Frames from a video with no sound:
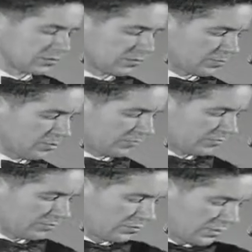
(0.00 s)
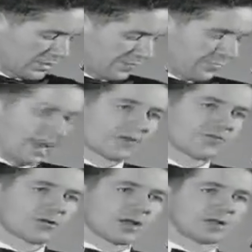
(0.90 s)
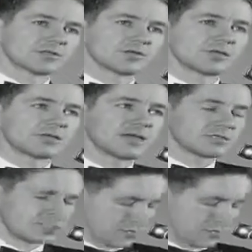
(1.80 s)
to import food and fertilizer indicates to